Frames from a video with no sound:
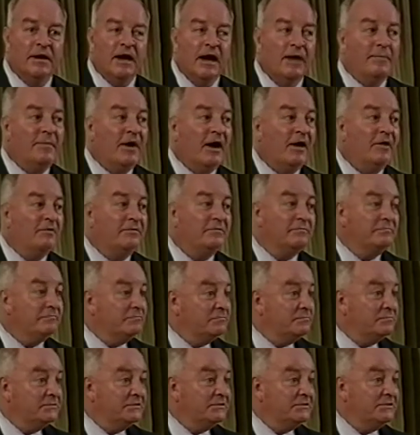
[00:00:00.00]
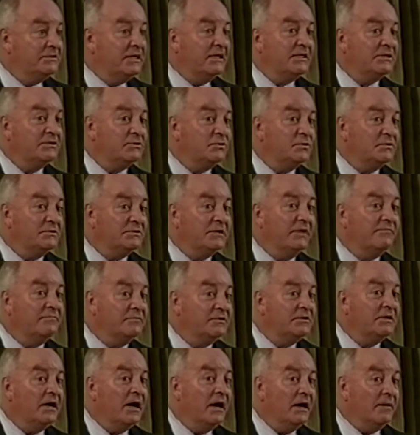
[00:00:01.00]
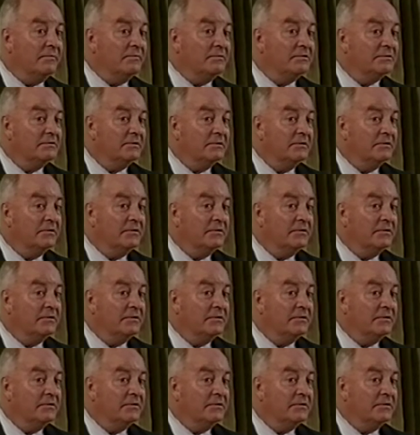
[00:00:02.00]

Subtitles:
about 6 or 7 times.